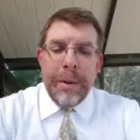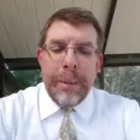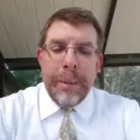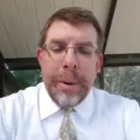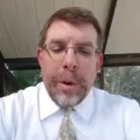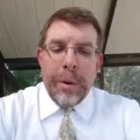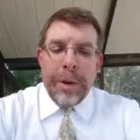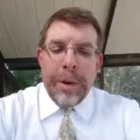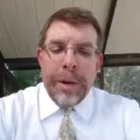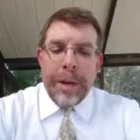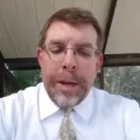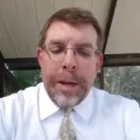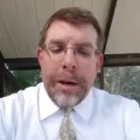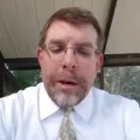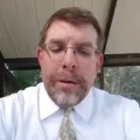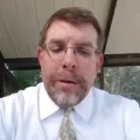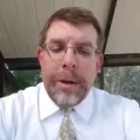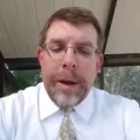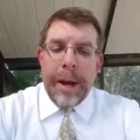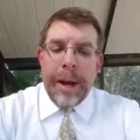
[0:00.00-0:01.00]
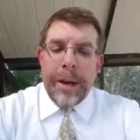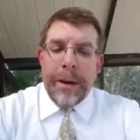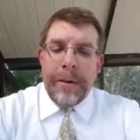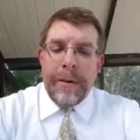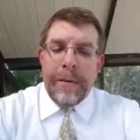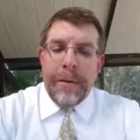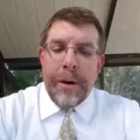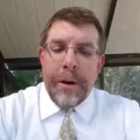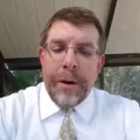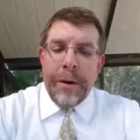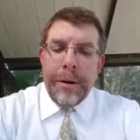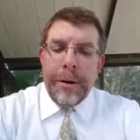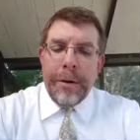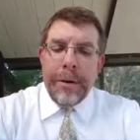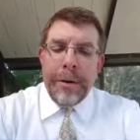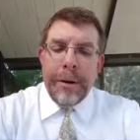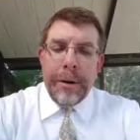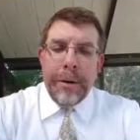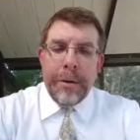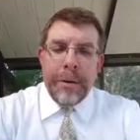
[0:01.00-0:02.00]
both near and
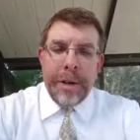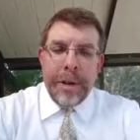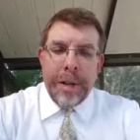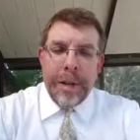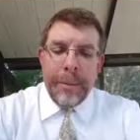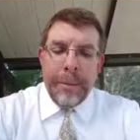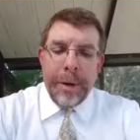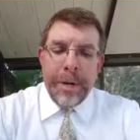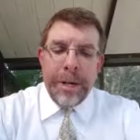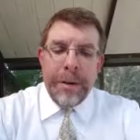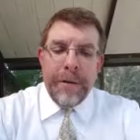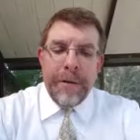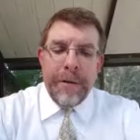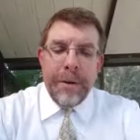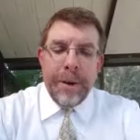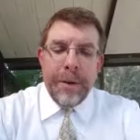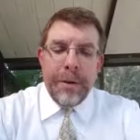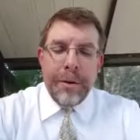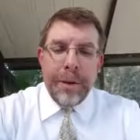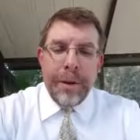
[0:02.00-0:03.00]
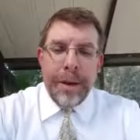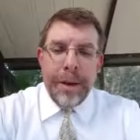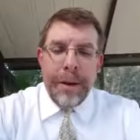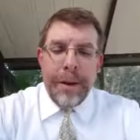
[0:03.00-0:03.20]
afar, those on the mission field,